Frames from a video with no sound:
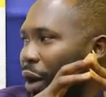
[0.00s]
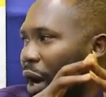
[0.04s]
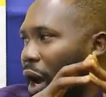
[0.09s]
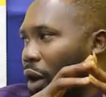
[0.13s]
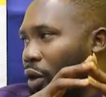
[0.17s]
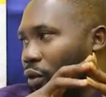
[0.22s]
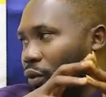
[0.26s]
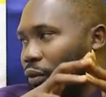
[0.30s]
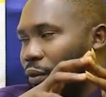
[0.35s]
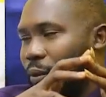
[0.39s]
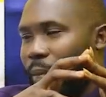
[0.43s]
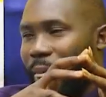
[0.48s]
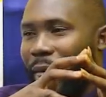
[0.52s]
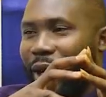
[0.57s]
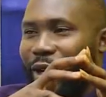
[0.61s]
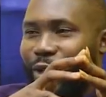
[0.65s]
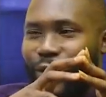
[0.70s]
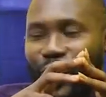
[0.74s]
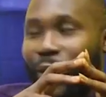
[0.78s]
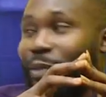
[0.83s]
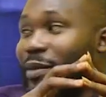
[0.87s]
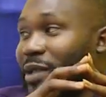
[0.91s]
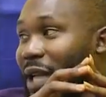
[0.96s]
now.
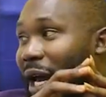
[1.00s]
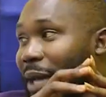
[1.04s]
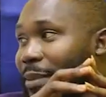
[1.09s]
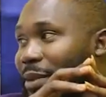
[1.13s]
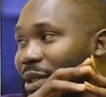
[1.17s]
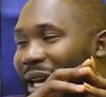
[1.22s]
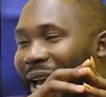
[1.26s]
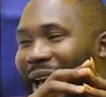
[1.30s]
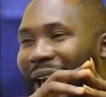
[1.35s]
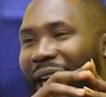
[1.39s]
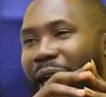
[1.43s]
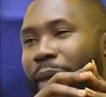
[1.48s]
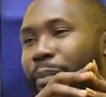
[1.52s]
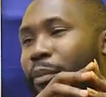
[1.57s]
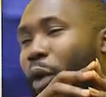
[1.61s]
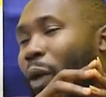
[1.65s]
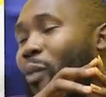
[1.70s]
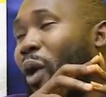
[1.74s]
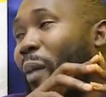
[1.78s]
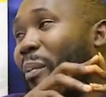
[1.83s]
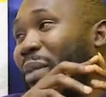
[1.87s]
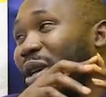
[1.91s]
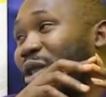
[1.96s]
Sometimes
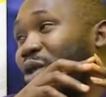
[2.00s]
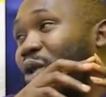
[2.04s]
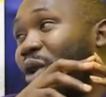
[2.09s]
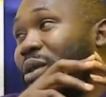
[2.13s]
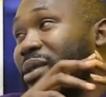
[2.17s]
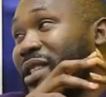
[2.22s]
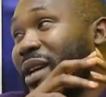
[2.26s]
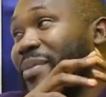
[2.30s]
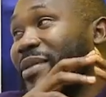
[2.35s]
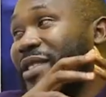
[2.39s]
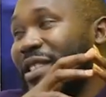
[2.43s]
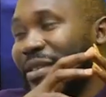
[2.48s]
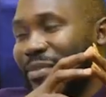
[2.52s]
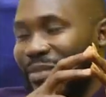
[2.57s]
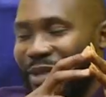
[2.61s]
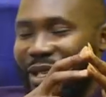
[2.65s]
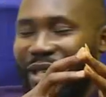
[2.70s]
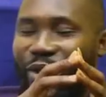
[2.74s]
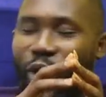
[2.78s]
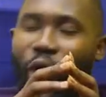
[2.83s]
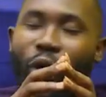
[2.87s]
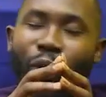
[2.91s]
more misconception be